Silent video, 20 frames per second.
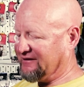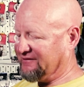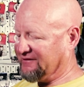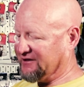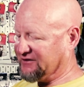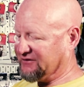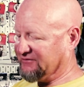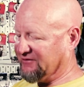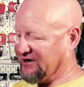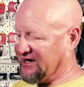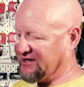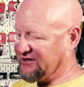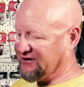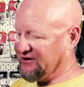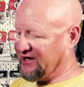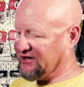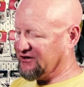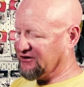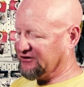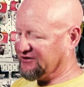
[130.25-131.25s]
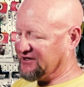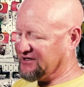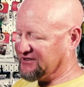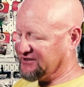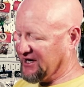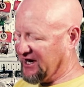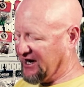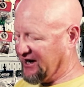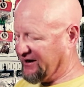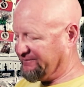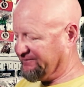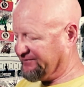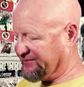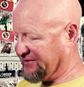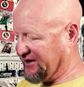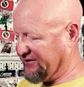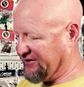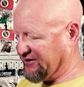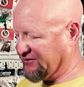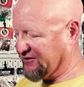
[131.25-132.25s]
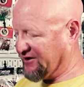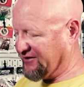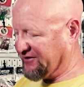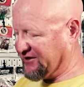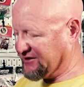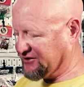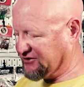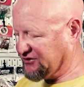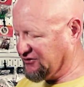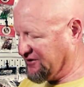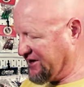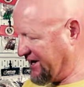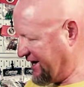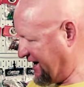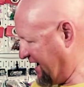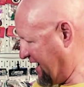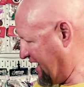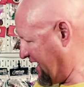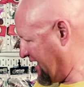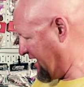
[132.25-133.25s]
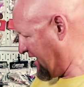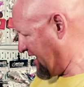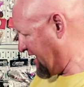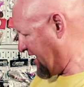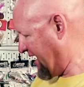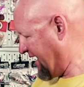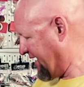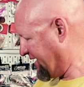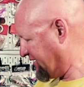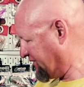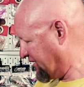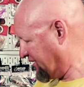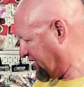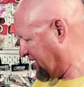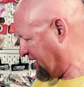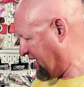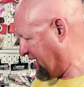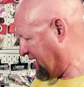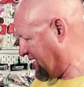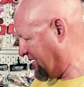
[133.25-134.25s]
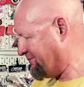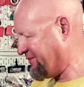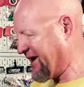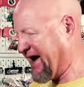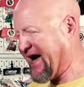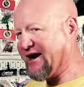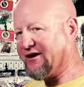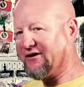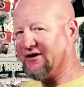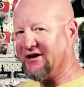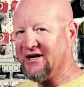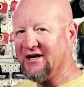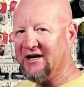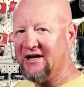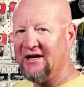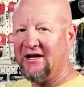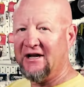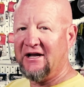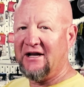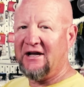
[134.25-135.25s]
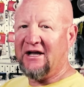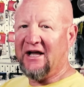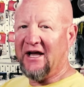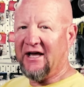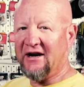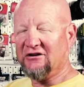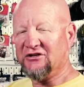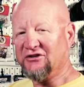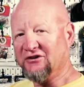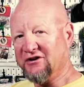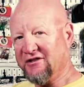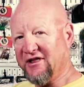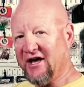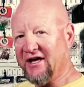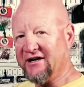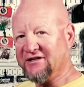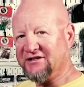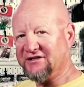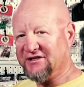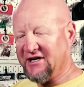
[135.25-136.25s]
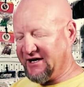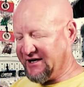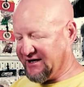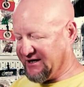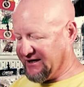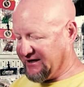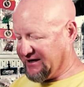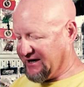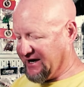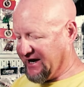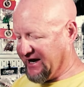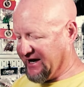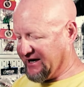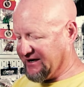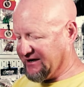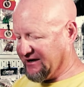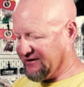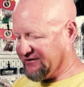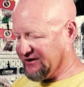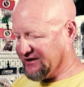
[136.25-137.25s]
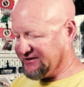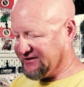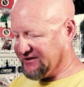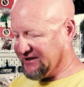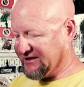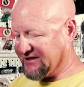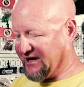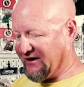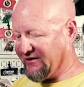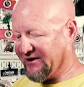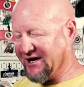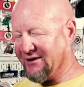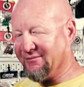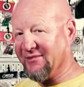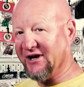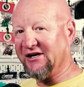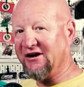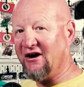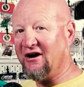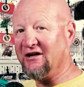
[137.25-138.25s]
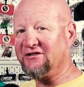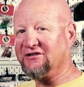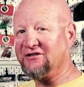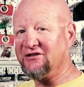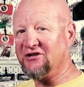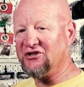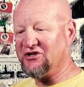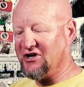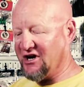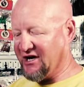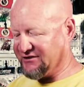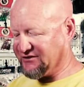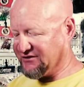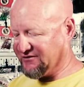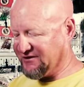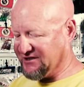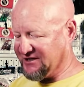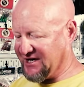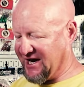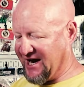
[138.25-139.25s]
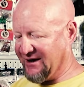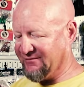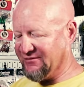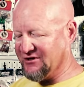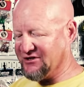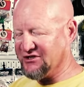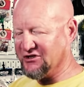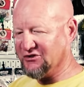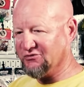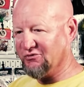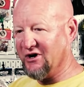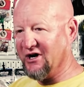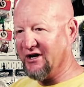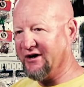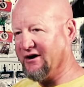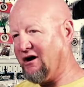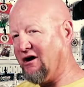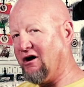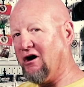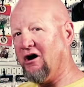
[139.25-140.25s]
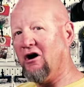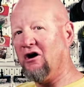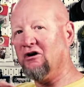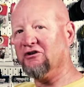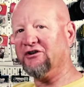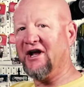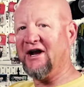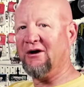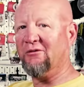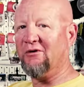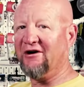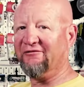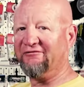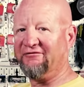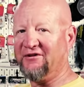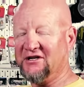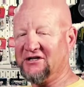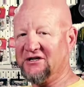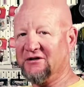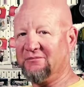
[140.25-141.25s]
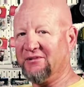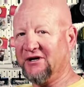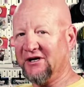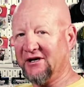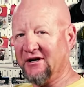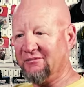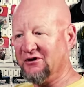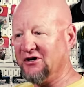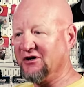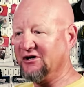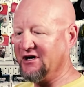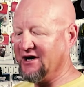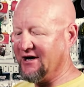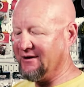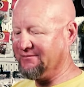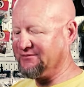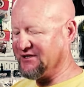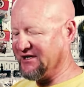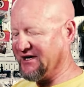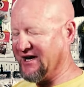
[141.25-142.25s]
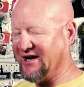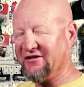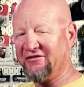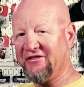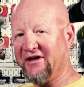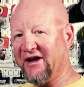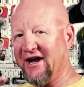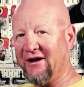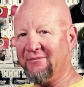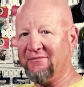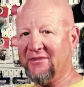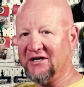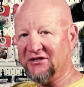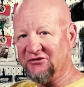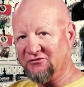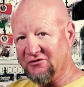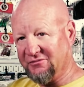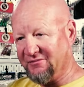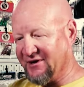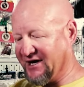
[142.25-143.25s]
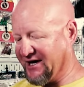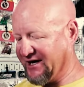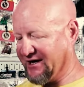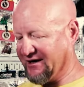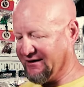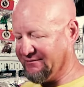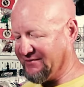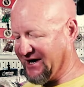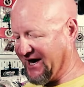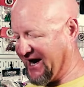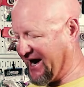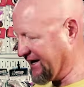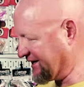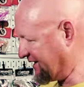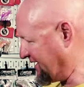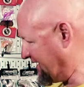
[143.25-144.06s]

this is what I do. I hook these up and then run these to a anchor battery, and I'll show you that in a second. And that's how I get my constant shots. So these cameras just run all day while I'm fishing, pick up hookups and anything I miss with my my hat